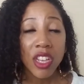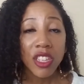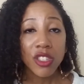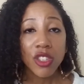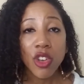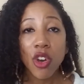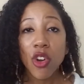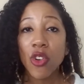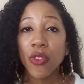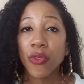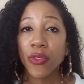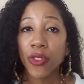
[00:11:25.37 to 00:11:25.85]
to
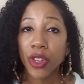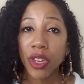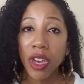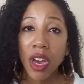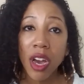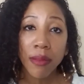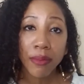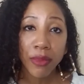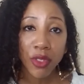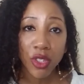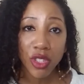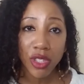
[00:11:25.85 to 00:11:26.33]

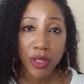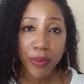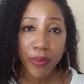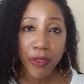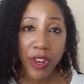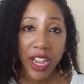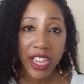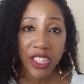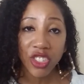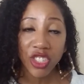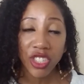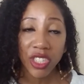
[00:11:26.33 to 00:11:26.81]
overcome your
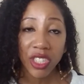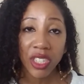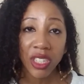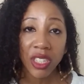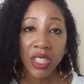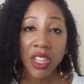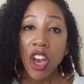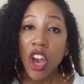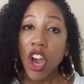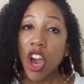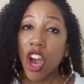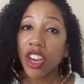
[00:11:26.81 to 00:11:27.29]
depression,